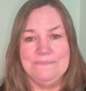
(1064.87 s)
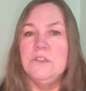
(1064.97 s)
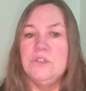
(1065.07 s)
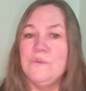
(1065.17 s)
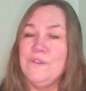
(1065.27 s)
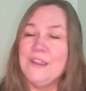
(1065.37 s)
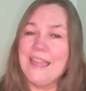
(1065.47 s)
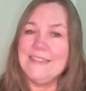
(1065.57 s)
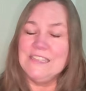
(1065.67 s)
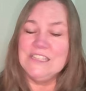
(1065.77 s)
Don't
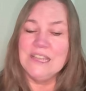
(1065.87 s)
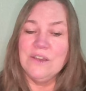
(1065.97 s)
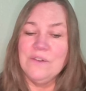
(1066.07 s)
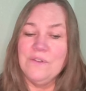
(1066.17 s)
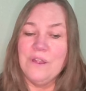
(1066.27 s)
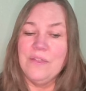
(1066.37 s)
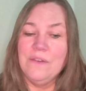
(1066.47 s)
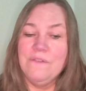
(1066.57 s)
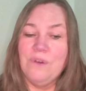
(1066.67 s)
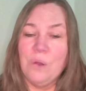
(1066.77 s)
forget to check over on the
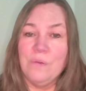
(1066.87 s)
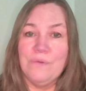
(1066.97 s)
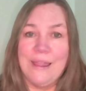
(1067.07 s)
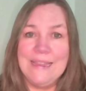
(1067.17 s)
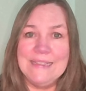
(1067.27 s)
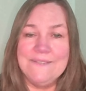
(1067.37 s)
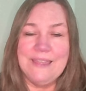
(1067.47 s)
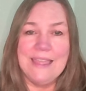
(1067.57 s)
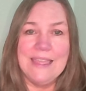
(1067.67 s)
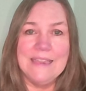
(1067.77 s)
far right if
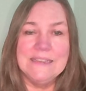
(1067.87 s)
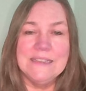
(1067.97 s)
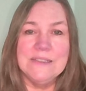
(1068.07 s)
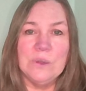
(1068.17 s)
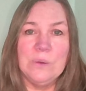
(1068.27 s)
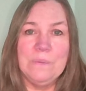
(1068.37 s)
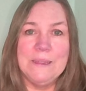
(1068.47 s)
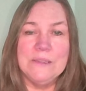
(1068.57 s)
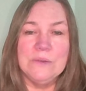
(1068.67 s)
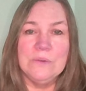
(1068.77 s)
the hand is
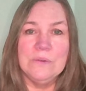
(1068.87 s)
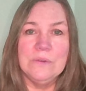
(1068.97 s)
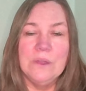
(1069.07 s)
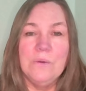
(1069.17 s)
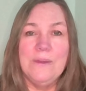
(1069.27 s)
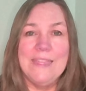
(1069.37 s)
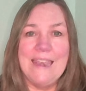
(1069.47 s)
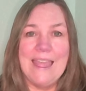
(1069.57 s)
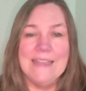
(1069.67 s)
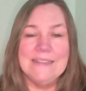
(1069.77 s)
opened with an
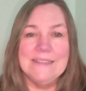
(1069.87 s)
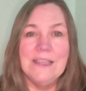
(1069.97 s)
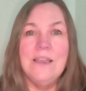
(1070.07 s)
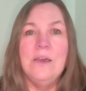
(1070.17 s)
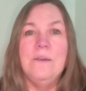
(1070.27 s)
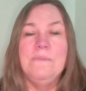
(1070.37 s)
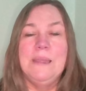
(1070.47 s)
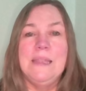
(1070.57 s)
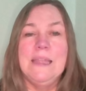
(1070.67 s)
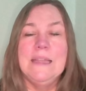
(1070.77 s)
X,
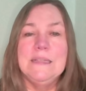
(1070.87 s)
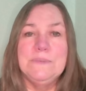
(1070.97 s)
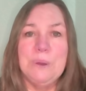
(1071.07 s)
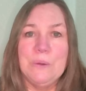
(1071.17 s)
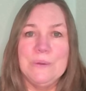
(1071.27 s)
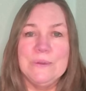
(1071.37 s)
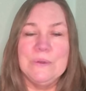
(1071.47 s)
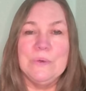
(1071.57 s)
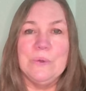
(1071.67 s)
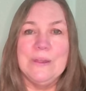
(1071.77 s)
meaning exposed,
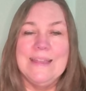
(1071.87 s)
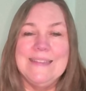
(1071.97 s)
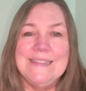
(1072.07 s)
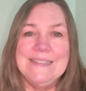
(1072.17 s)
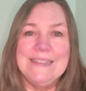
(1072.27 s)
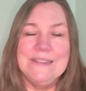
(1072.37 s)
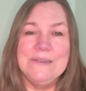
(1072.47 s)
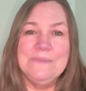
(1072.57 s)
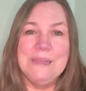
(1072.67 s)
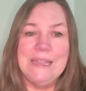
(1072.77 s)
or
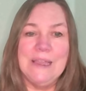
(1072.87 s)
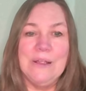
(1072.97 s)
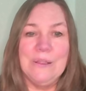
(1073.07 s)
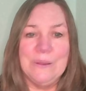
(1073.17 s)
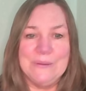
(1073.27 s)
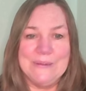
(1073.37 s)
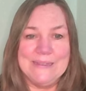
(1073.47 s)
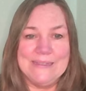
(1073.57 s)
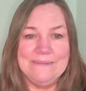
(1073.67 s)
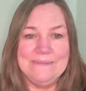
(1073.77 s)
concealed, meaning closed.